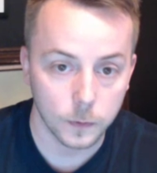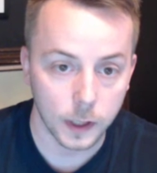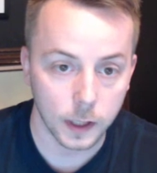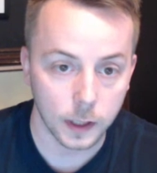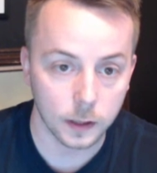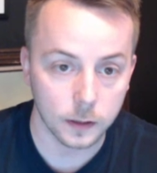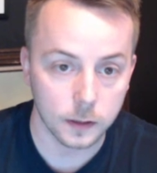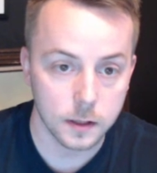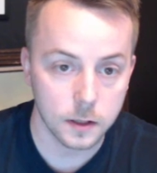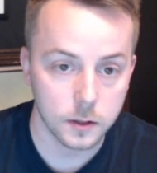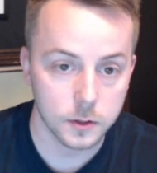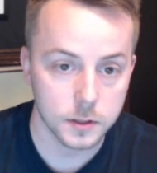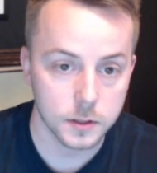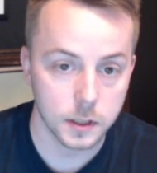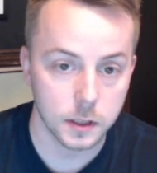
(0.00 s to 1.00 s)

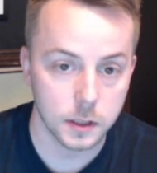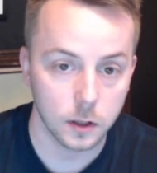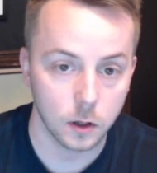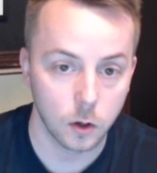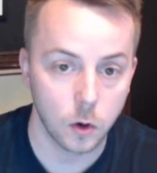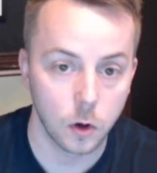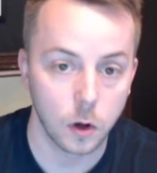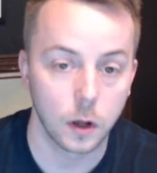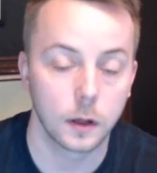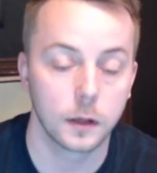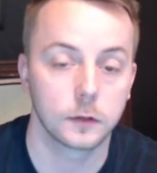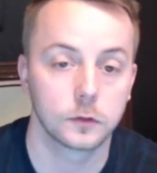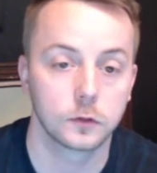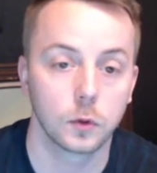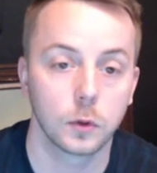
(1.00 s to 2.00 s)
here's the
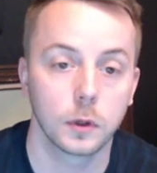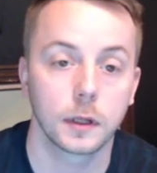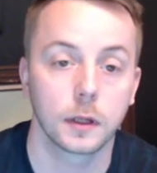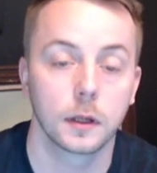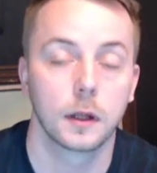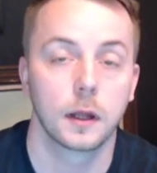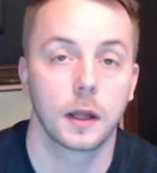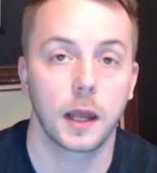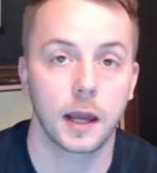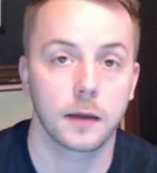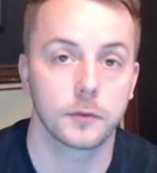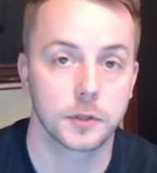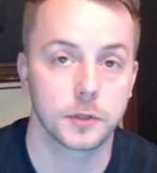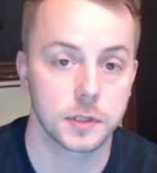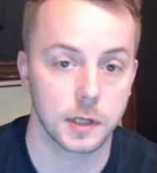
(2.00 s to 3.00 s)
historic
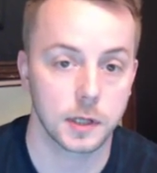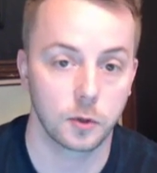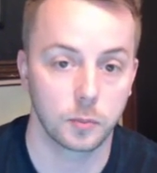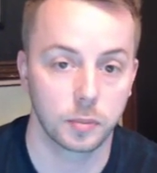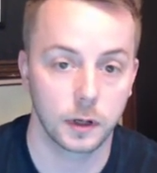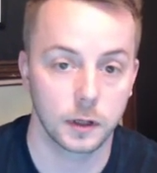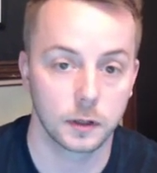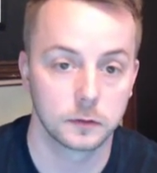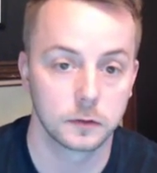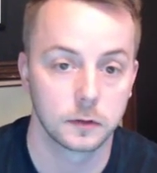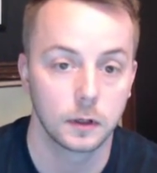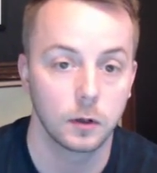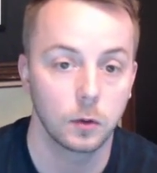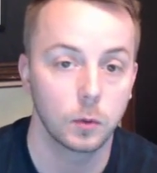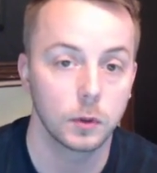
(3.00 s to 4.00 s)
average sale price.
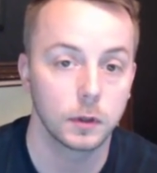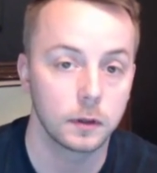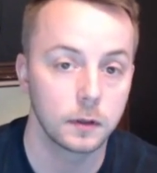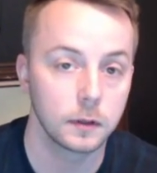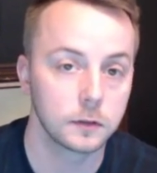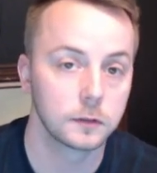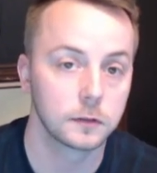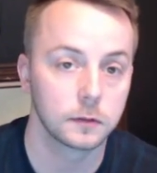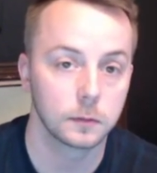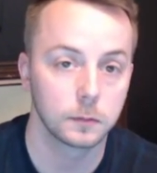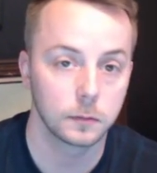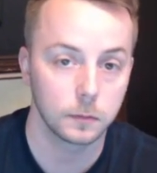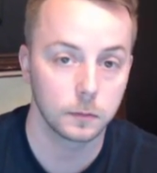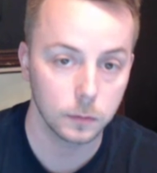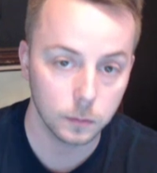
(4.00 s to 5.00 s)
What this
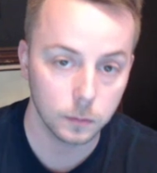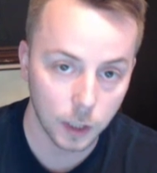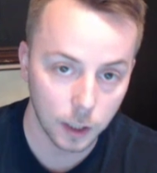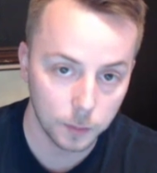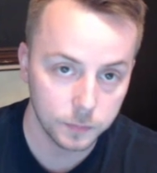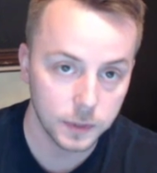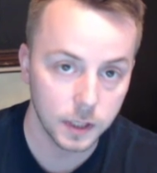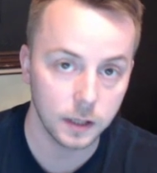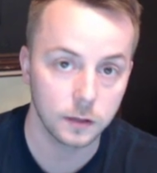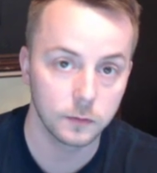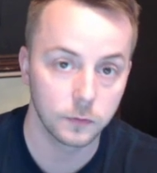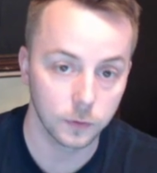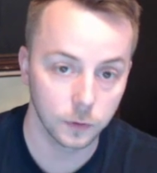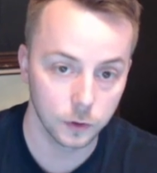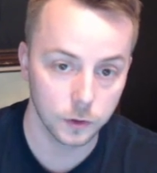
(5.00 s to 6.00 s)

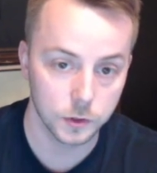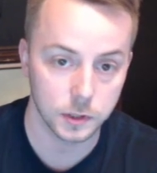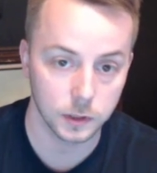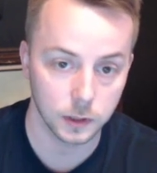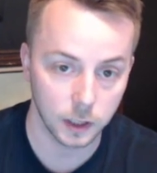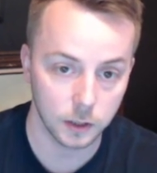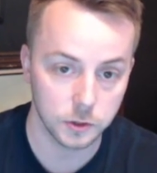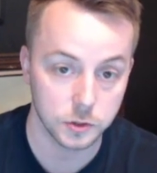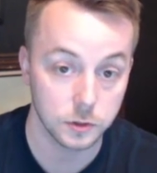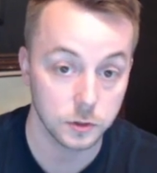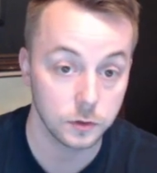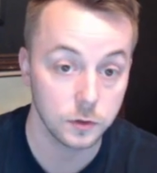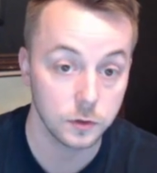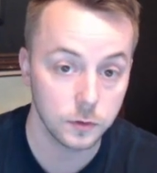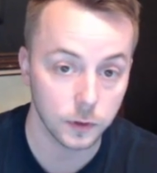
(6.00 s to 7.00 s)
updated version allows you to
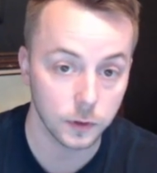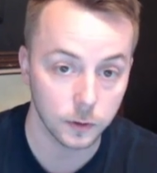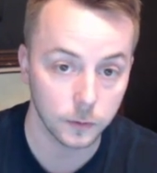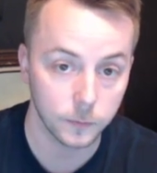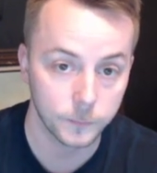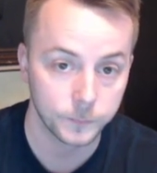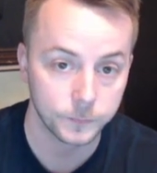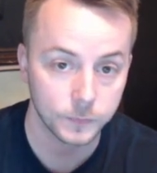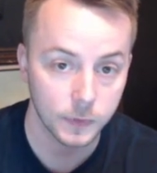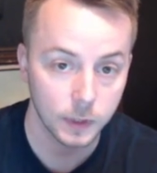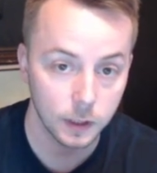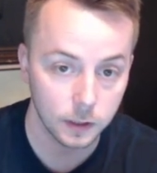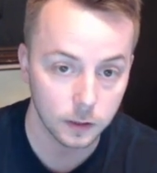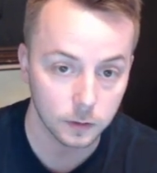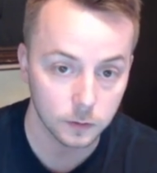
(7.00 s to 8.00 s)
do, though,
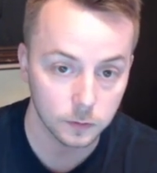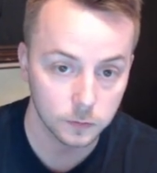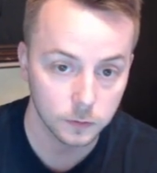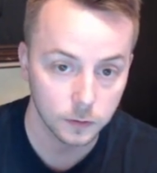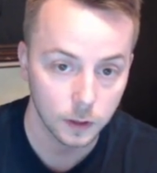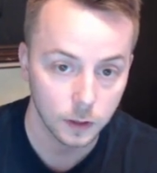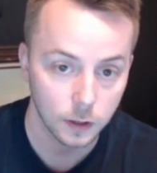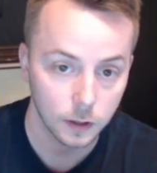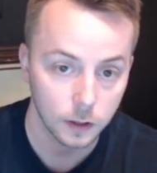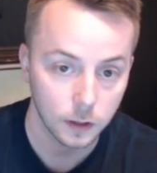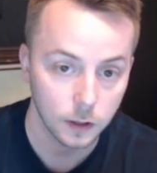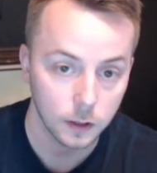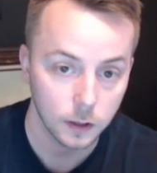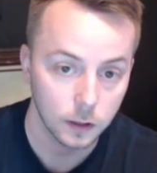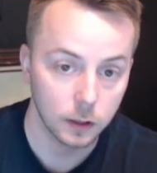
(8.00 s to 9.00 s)
is
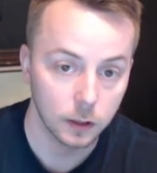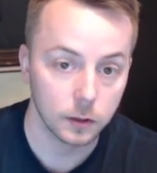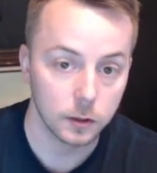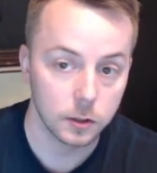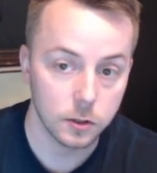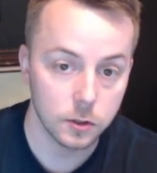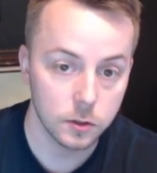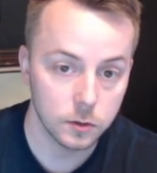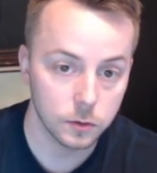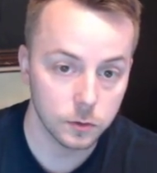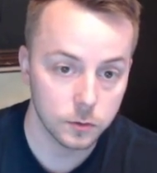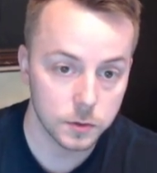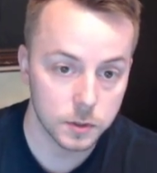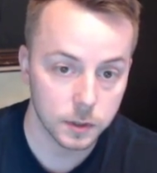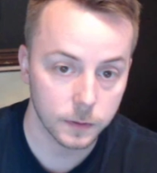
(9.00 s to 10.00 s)

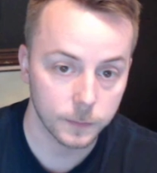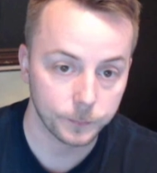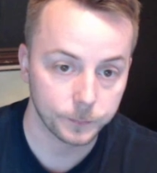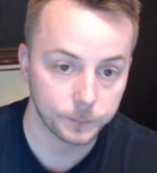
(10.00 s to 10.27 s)
use,